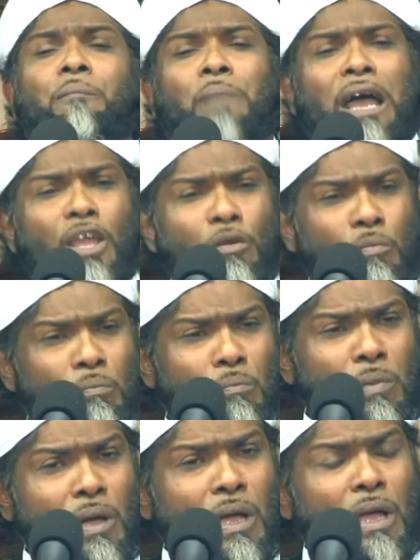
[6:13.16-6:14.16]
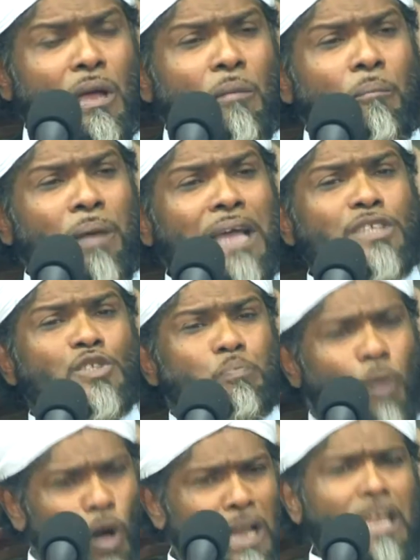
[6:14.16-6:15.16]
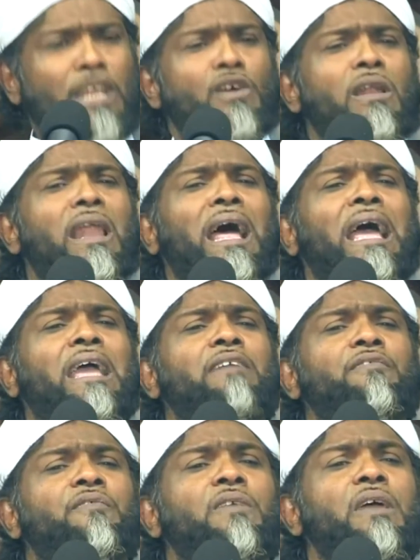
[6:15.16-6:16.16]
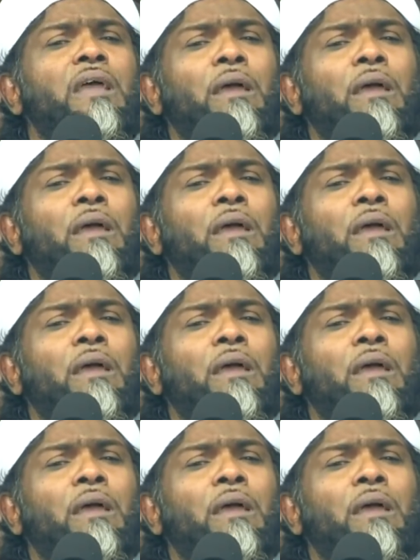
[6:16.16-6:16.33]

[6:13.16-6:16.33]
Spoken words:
by spoiling your life,